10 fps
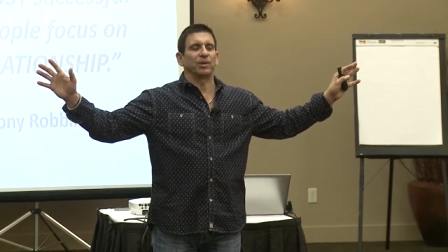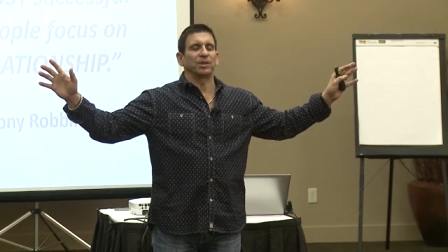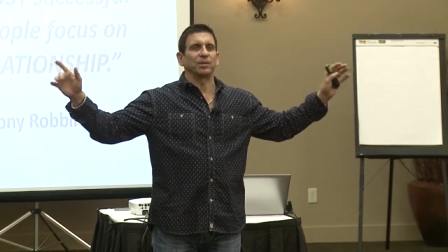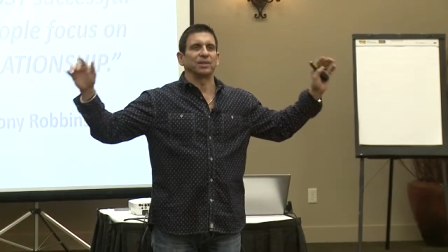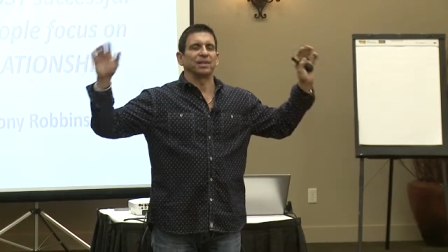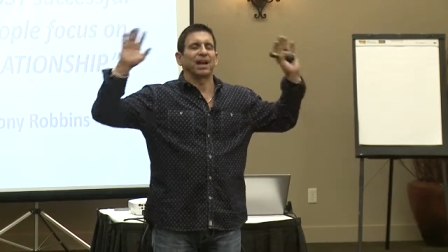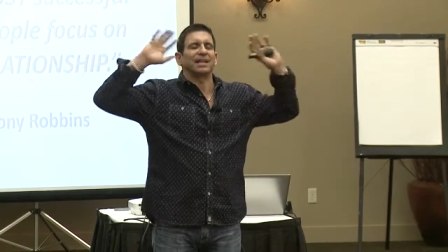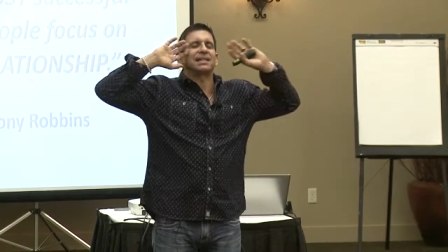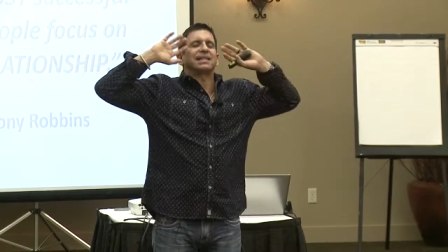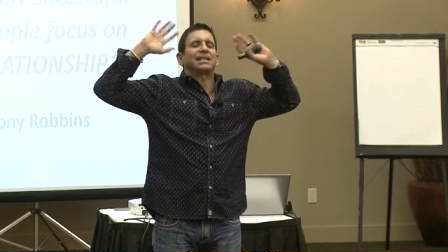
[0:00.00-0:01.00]
rituals, I
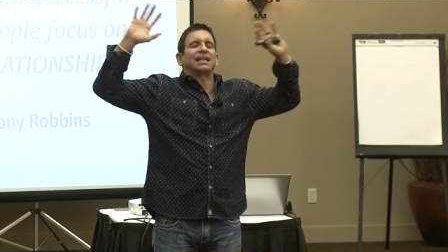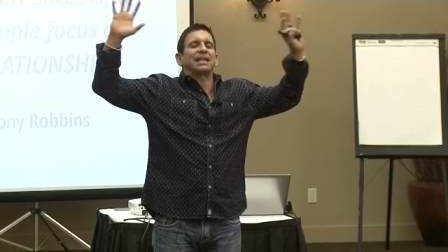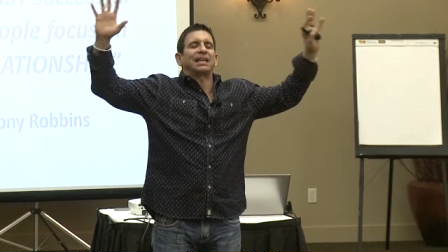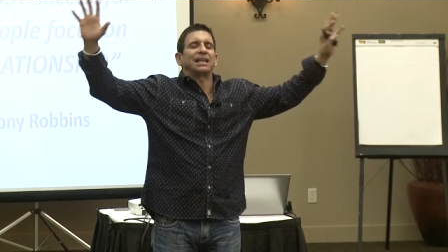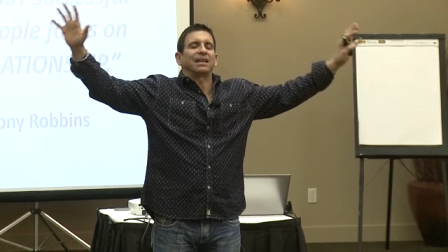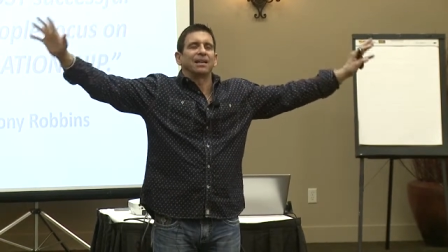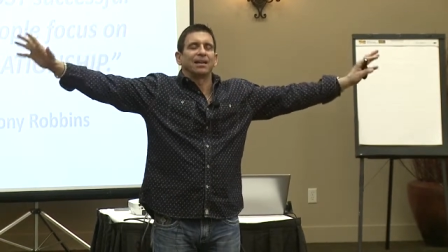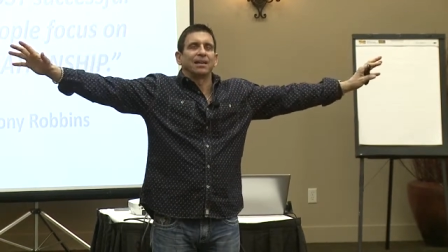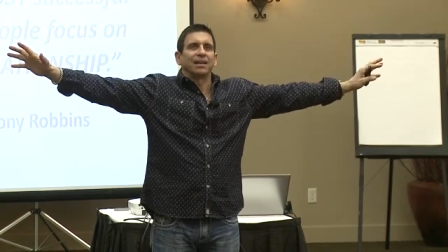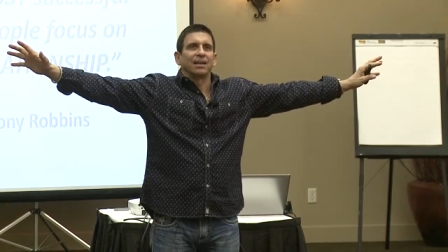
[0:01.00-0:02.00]
see
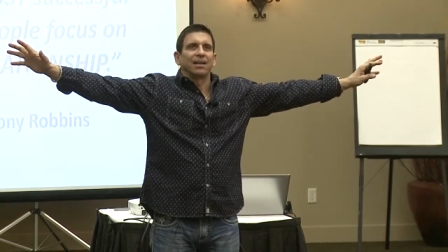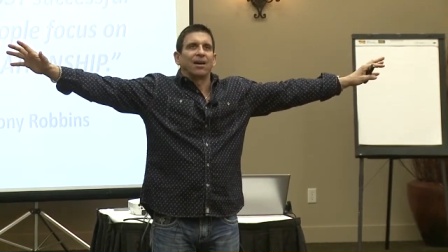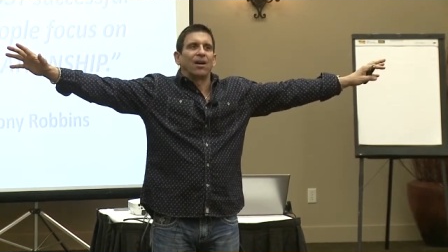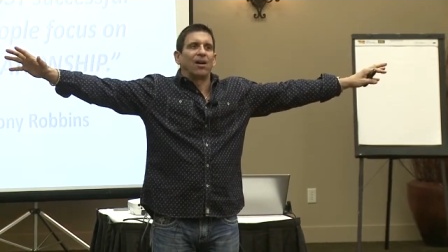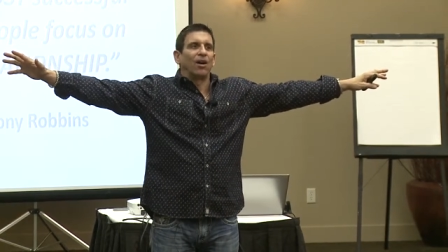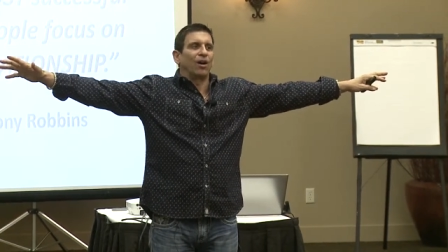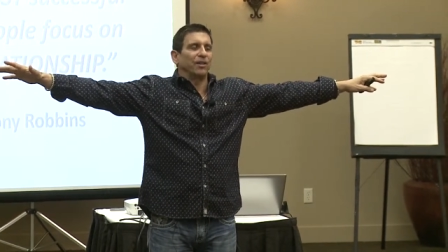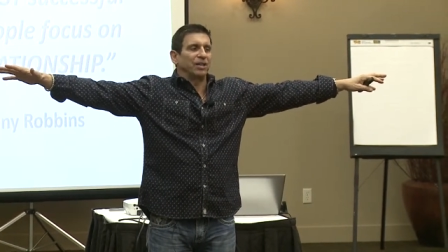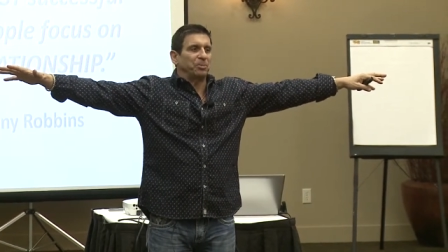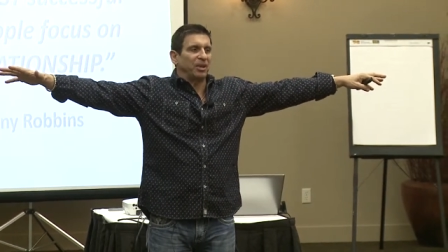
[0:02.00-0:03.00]
all
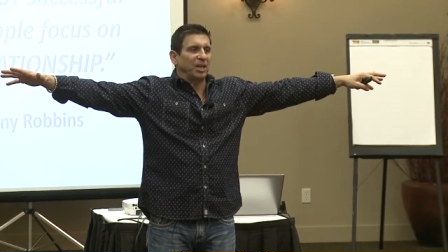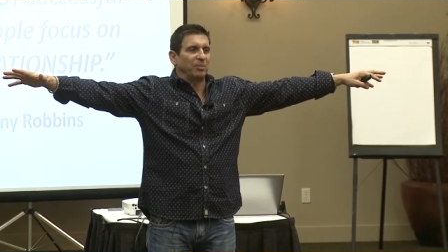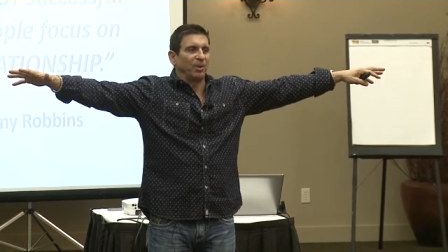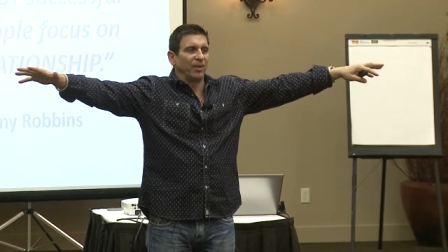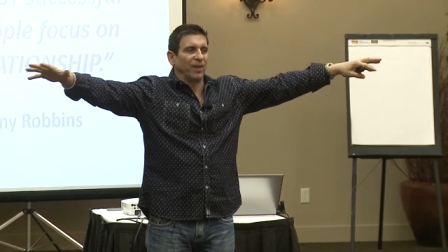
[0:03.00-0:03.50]
these people